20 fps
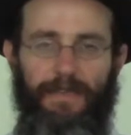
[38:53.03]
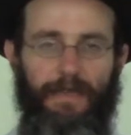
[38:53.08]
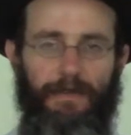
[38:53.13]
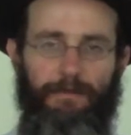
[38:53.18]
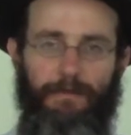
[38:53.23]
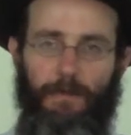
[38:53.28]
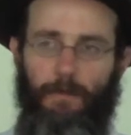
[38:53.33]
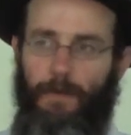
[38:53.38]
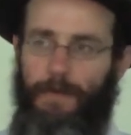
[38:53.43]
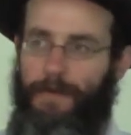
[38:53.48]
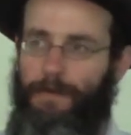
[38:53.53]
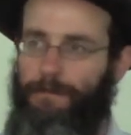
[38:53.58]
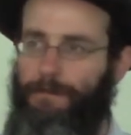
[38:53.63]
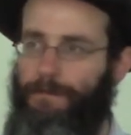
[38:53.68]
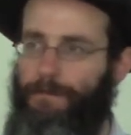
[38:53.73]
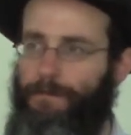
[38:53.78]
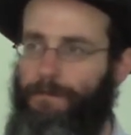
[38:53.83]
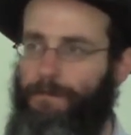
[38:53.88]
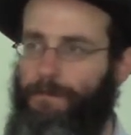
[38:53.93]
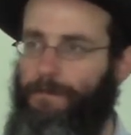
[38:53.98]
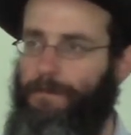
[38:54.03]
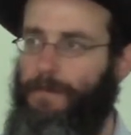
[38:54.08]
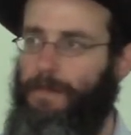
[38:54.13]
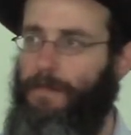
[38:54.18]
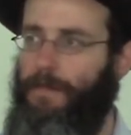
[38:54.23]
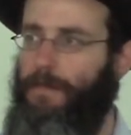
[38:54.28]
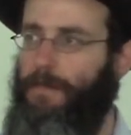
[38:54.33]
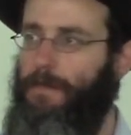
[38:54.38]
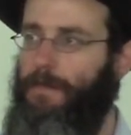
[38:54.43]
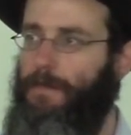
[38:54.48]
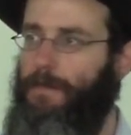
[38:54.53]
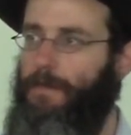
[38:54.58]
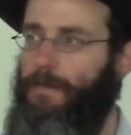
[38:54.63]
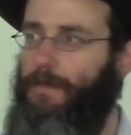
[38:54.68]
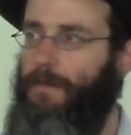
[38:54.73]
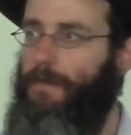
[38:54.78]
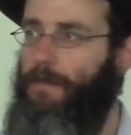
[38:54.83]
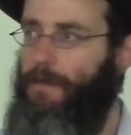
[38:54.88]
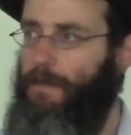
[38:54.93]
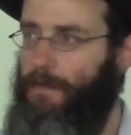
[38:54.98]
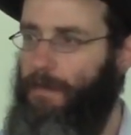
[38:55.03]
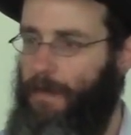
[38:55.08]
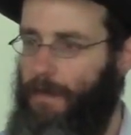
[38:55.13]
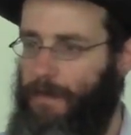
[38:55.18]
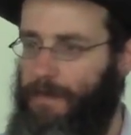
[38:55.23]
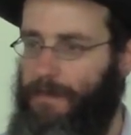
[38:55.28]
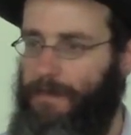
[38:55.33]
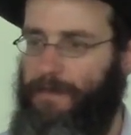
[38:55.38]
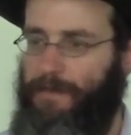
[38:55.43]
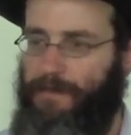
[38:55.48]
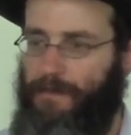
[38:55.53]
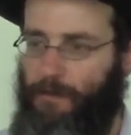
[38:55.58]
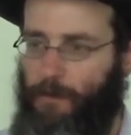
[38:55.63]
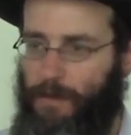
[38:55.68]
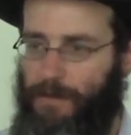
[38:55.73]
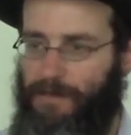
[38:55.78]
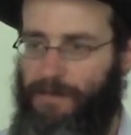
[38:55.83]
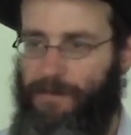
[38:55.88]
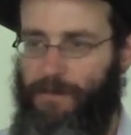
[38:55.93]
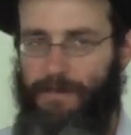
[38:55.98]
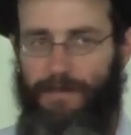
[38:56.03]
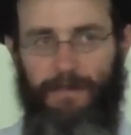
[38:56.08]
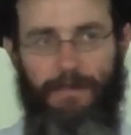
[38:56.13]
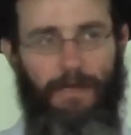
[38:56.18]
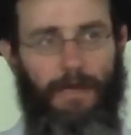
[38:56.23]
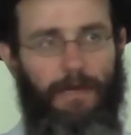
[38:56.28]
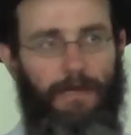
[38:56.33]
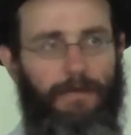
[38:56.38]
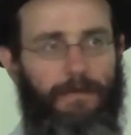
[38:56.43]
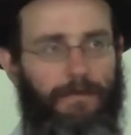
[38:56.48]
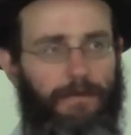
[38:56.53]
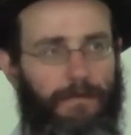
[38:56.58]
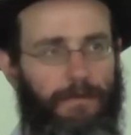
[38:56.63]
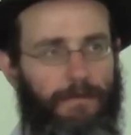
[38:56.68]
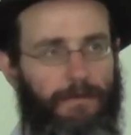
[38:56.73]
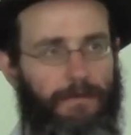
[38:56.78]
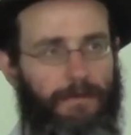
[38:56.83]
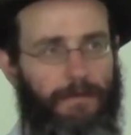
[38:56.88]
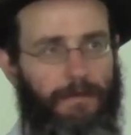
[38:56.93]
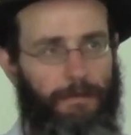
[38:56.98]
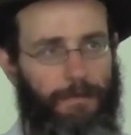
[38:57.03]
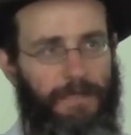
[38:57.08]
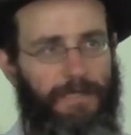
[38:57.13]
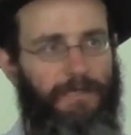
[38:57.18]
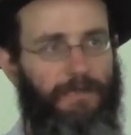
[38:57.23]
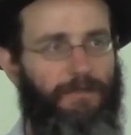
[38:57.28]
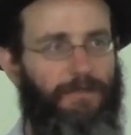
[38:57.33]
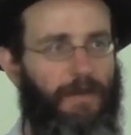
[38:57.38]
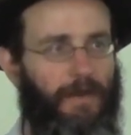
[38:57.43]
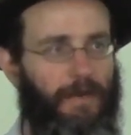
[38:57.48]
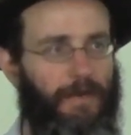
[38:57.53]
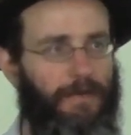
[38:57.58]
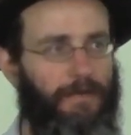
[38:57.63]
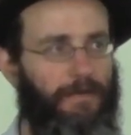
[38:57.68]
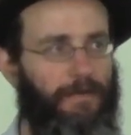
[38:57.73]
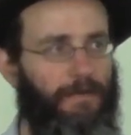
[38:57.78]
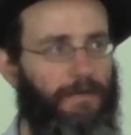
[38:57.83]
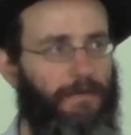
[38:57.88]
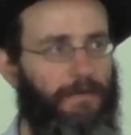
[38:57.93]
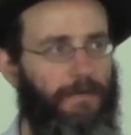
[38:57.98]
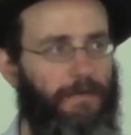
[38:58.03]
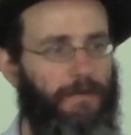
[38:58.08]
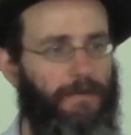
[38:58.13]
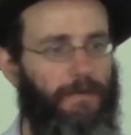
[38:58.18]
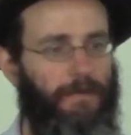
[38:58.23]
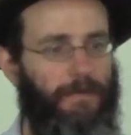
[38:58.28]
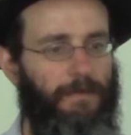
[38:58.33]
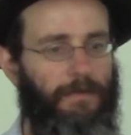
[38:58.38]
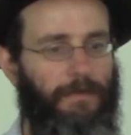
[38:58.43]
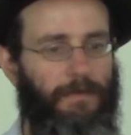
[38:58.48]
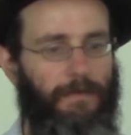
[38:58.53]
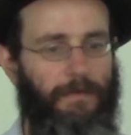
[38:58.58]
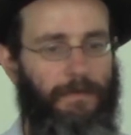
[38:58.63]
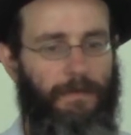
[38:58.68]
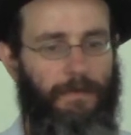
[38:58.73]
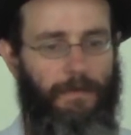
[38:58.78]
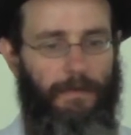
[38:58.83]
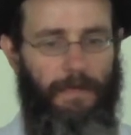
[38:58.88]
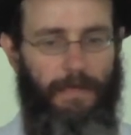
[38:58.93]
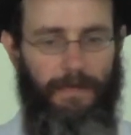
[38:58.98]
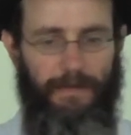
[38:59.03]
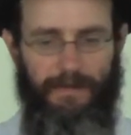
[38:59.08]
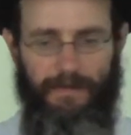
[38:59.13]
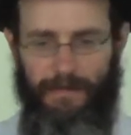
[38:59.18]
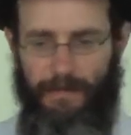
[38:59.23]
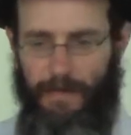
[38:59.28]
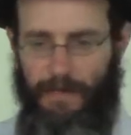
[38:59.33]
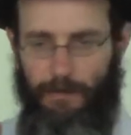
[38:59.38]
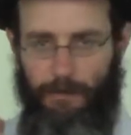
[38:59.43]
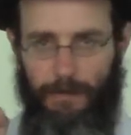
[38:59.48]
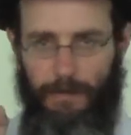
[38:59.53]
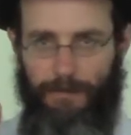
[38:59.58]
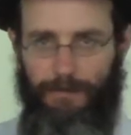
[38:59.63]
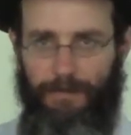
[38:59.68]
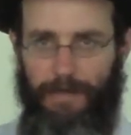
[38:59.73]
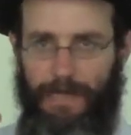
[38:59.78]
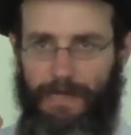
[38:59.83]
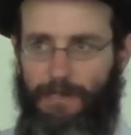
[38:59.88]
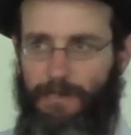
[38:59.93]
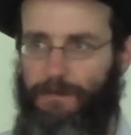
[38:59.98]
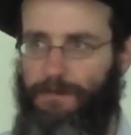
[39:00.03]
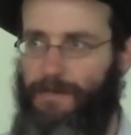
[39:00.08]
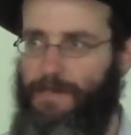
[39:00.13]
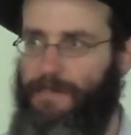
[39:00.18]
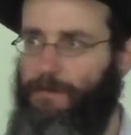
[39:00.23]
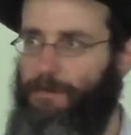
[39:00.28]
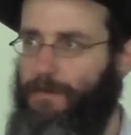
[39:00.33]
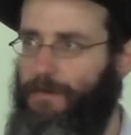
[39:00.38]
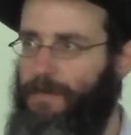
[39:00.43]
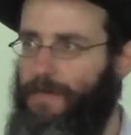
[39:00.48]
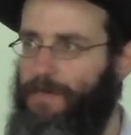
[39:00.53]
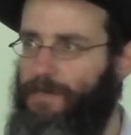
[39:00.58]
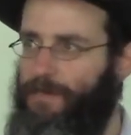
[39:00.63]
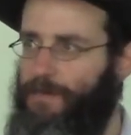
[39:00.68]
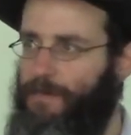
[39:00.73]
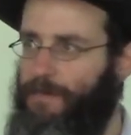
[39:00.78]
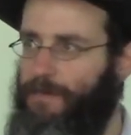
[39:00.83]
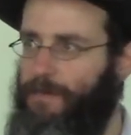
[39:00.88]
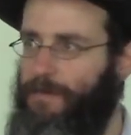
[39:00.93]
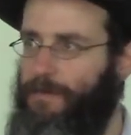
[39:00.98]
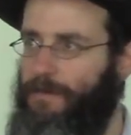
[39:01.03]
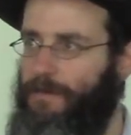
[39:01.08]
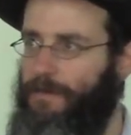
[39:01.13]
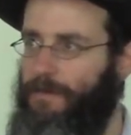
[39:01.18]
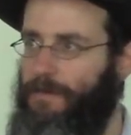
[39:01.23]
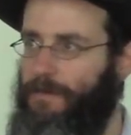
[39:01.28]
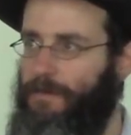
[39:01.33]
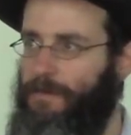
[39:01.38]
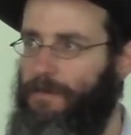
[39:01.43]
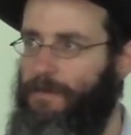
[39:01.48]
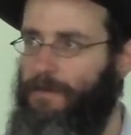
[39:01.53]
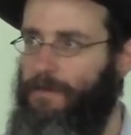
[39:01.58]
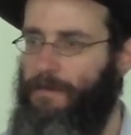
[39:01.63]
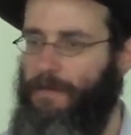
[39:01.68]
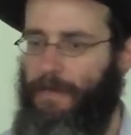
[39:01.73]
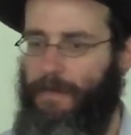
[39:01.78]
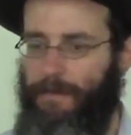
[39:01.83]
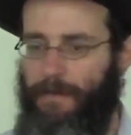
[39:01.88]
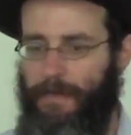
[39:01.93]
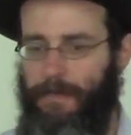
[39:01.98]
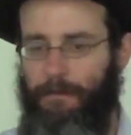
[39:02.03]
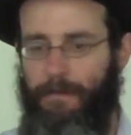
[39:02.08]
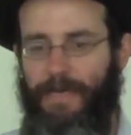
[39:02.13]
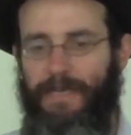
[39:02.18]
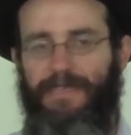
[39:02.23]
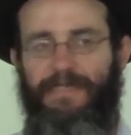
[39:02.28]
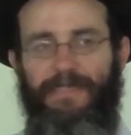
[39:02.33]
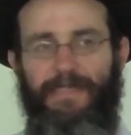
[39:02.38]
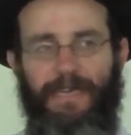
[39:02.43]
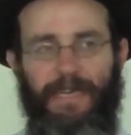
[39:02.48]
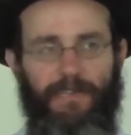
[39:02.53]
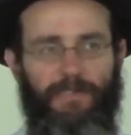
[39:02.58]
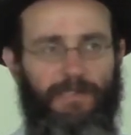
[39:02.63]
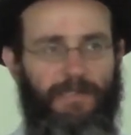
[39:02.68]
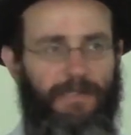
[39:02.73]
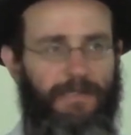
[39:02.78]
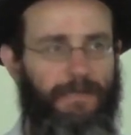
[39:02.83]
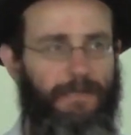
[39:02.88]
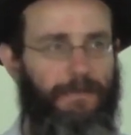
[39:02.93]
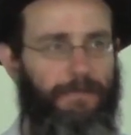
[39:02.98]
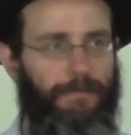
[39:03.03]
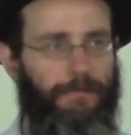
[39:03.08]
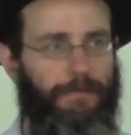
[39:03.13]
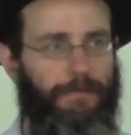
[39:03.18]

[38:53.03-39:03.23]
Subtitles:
everywhere. An artist wants to start a piece of art, and it starts with a flash of inspiration, and then he makes sketches.